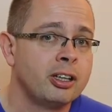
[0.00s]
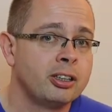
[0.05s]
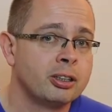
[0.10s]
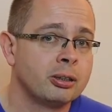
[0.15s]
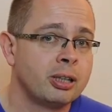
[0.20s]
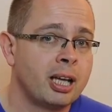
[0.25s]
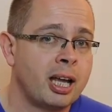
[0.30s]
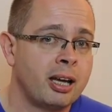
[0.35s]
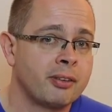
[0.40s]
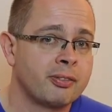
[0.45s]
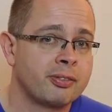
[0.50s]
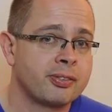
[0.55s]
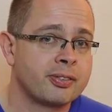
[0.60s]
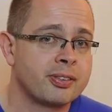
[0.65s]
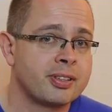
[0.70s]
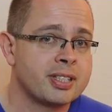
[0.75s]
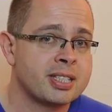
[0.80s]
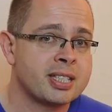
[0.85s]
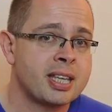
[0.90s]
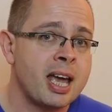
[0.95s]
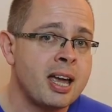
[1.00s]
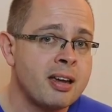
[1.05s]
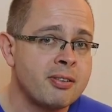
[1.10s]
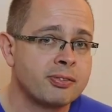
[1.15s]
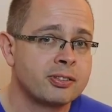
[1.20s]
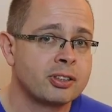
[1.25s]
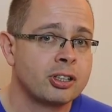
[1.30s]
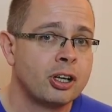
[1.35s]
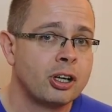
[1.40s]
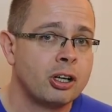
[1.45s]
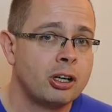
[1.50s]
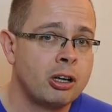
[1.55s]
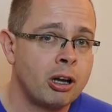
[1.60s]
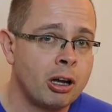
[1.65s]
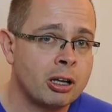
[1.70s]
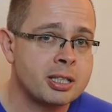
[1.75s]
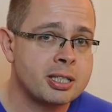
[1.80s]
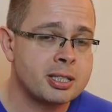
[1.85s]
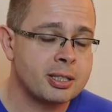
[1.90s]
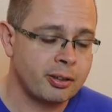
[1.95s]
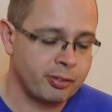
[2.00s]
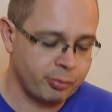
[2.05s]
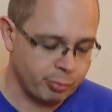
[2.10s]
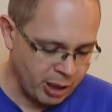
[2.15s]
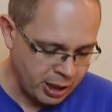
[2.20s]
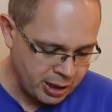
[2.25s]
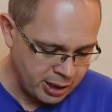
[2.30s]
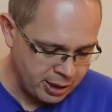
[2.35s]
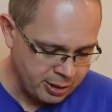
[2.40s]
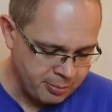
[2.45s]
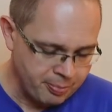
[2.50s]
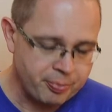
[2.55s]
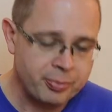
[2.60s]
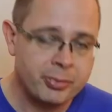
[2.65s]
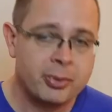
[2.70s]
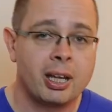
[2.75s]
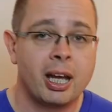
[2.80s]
you will have saved lots of money,